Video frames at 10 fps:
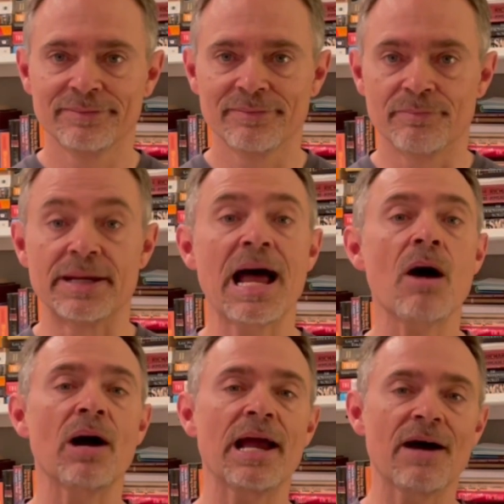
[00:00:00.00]
But now
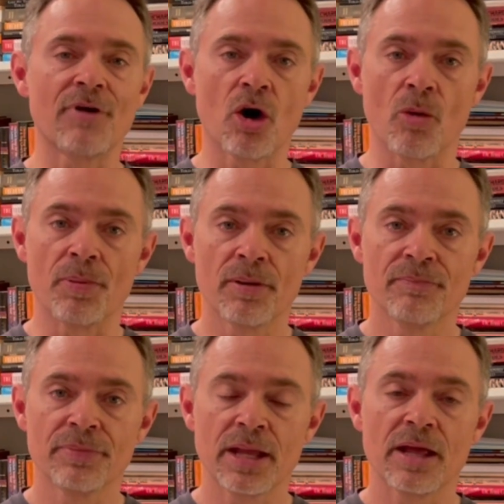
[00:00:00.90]
I have hope.
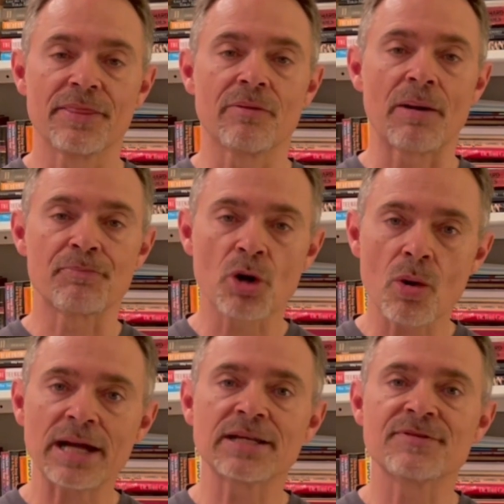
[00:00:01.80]
There are
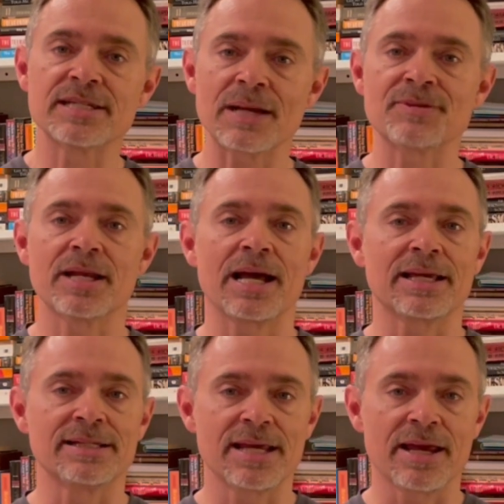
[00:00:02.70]
proactive steps that I
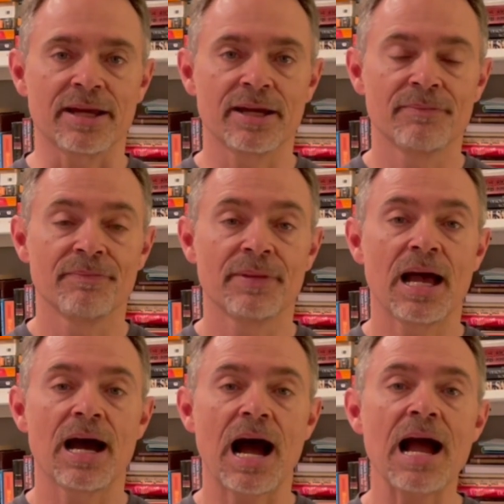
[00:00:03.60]
can take.
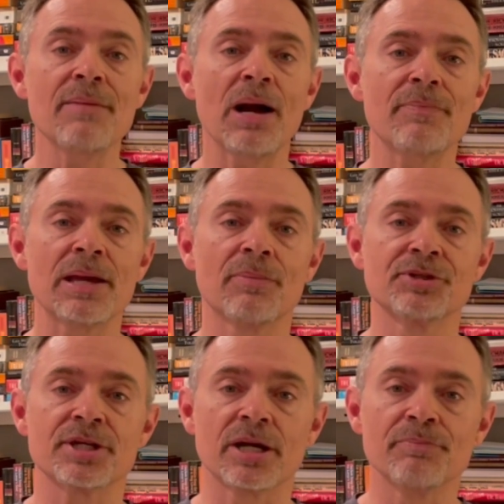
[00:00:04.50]
I might be able
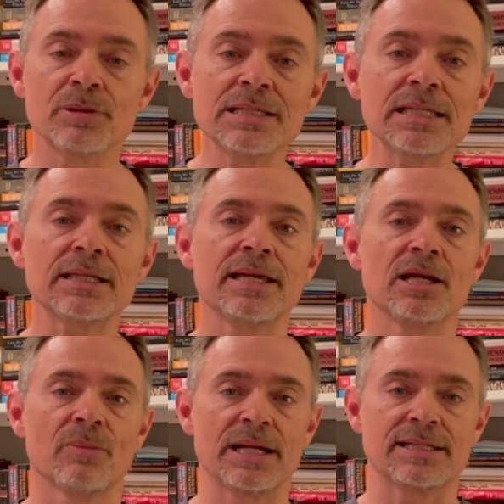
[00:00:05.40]
to completely heal
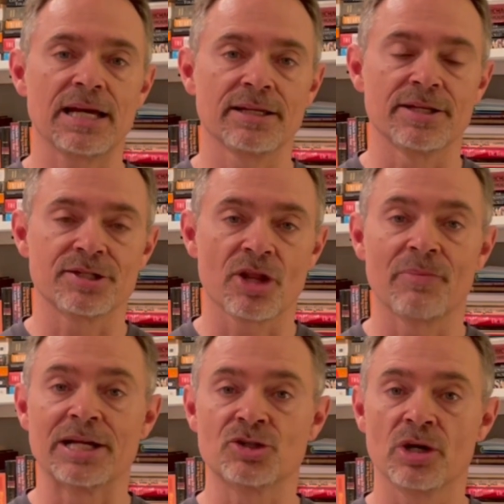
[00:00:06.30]
my tendons so that
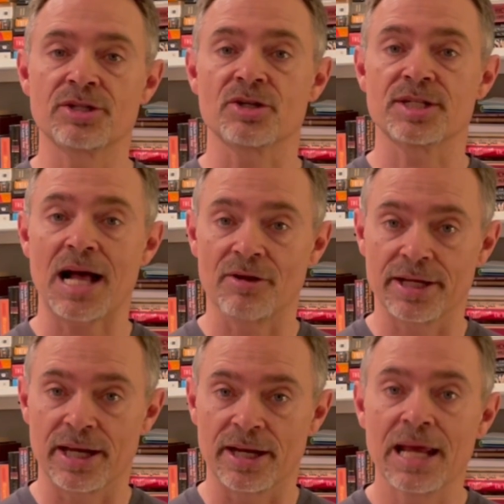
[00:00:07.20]
my joints are solid
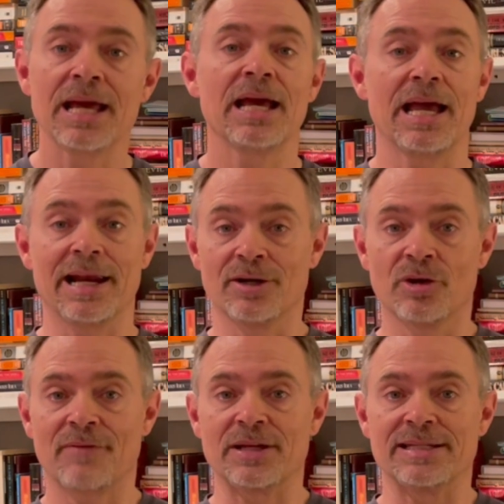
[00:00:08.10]
again and I don't
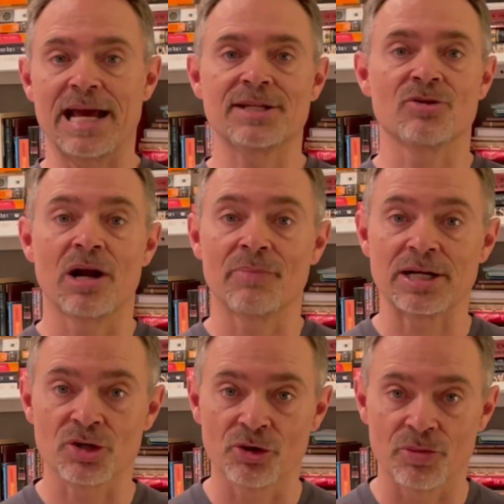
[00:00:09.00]
have to dance around my
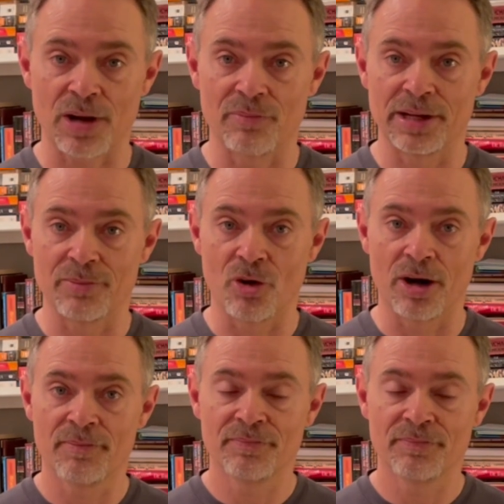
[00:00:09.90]
shoulder problem anymore.